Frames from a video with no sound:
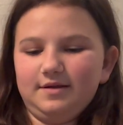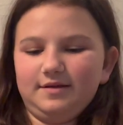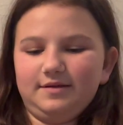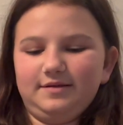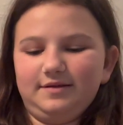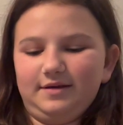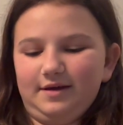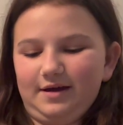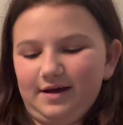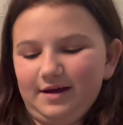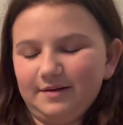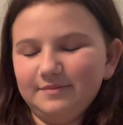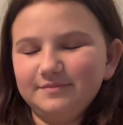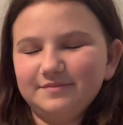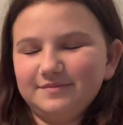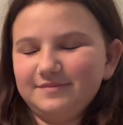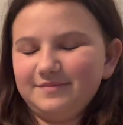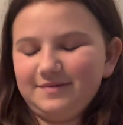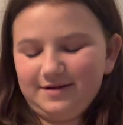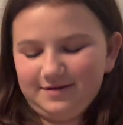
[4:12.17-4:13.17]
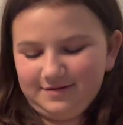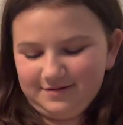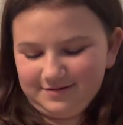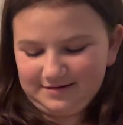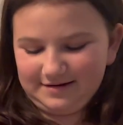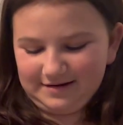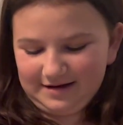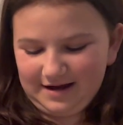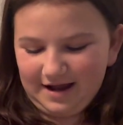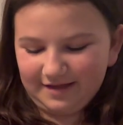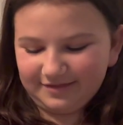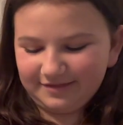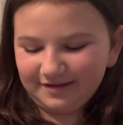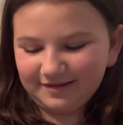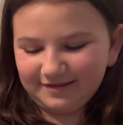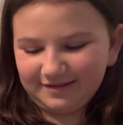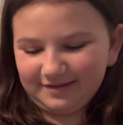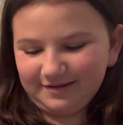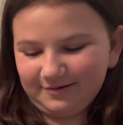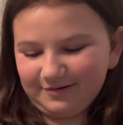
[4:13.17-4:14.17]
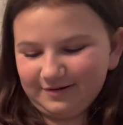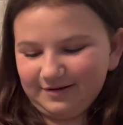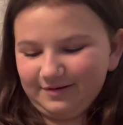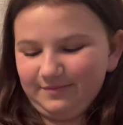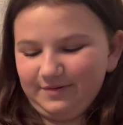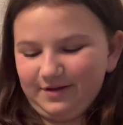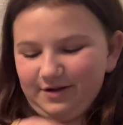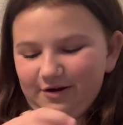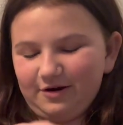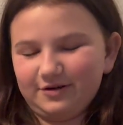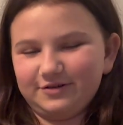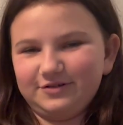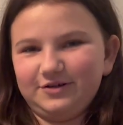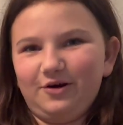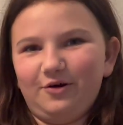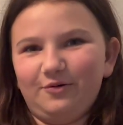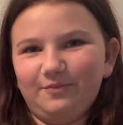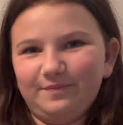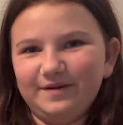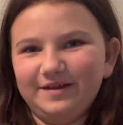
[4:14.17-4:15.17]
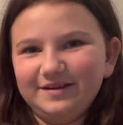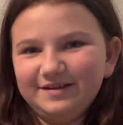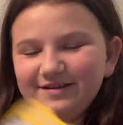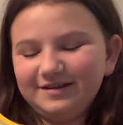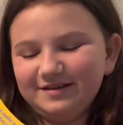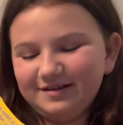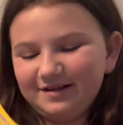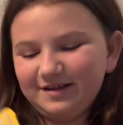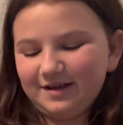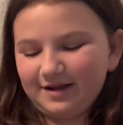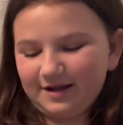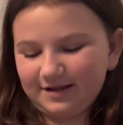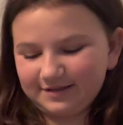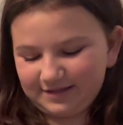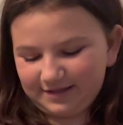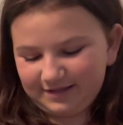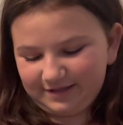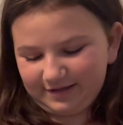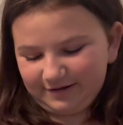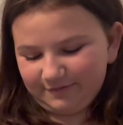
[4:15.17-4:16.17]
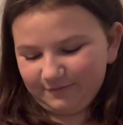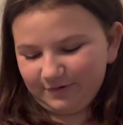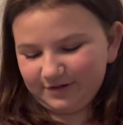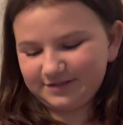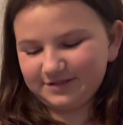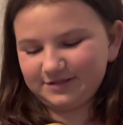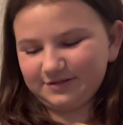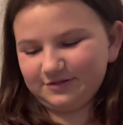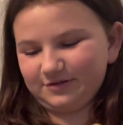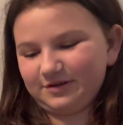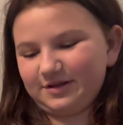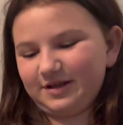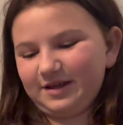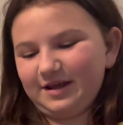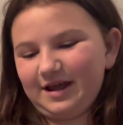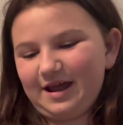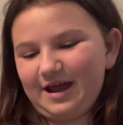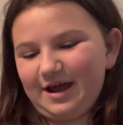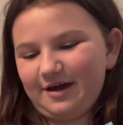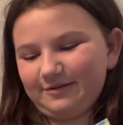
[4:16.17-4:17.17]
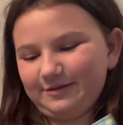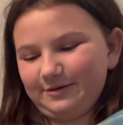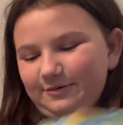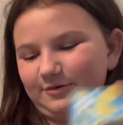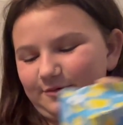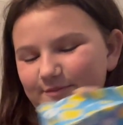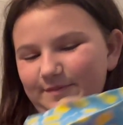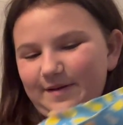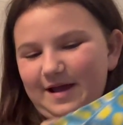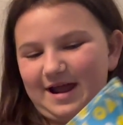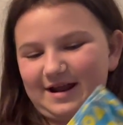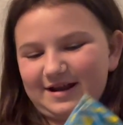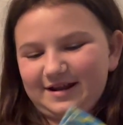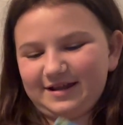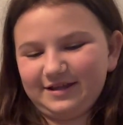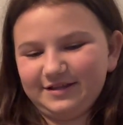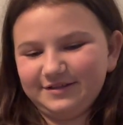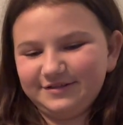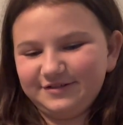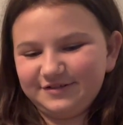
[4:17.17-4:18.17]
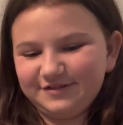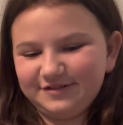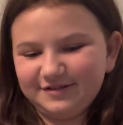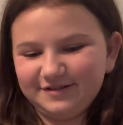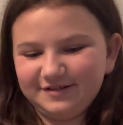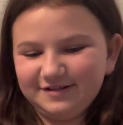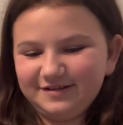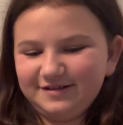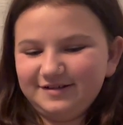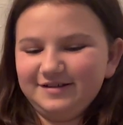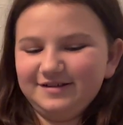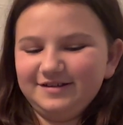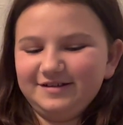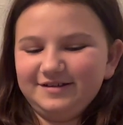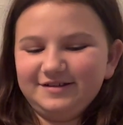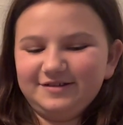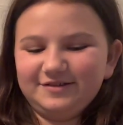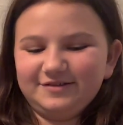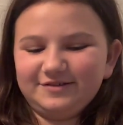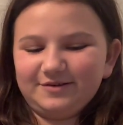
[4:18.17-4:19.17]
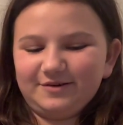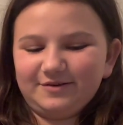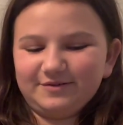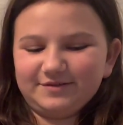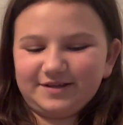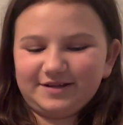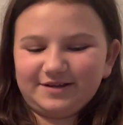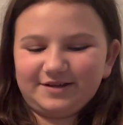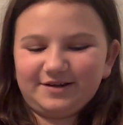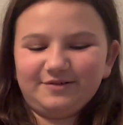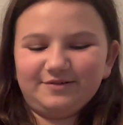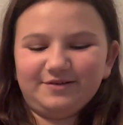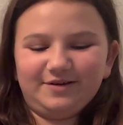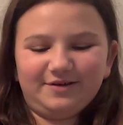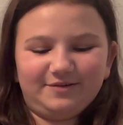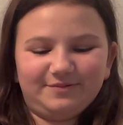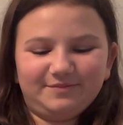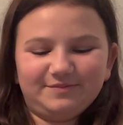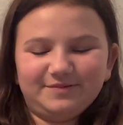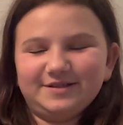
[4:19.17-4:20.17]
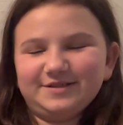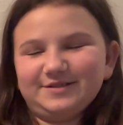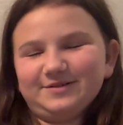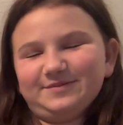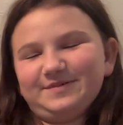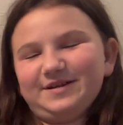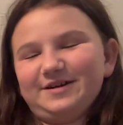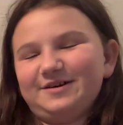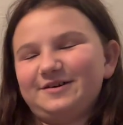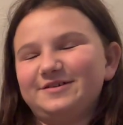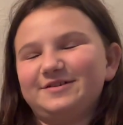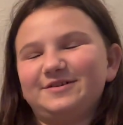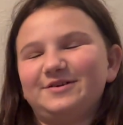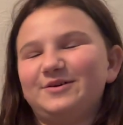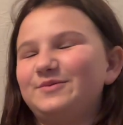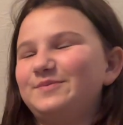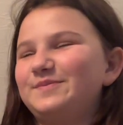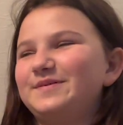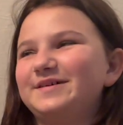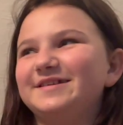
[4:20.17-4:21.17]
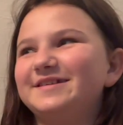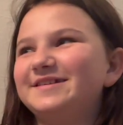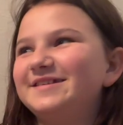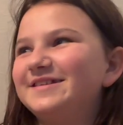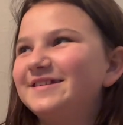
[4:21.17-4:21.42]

Yeah, I'm, I thought they were going to be hard to open because I like wasn't looking at how they were packaged. So I was like, oh no, please don't be hard to open.